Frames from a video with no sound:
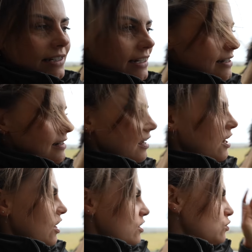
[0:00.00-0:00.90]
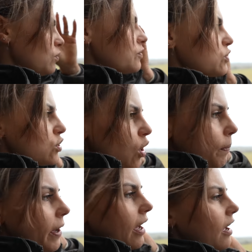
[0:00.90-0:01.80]
It didn't sort of stop
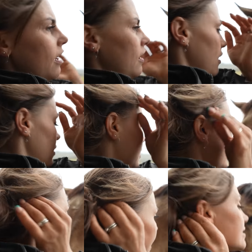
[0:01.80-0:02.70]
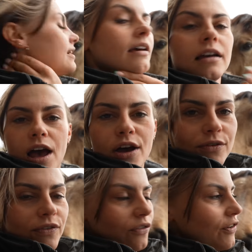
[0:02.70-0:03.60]
her getting
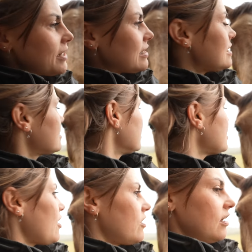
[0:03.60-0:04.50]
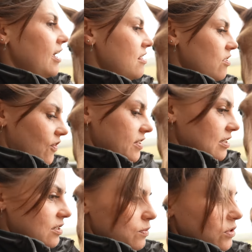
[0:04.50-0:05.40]
over the fences. Nothing in the
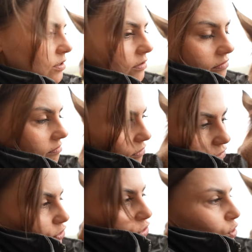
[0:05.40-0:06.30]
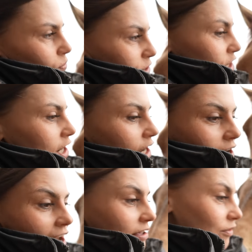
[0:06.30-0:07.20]
fences was stopped her, like
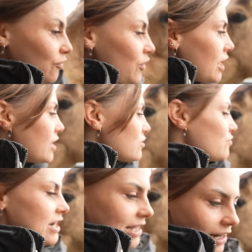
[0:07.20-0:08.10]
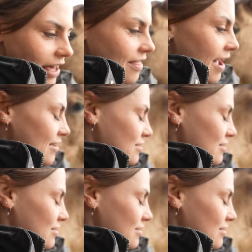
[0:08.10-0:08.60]
any of the fillers or anything like that.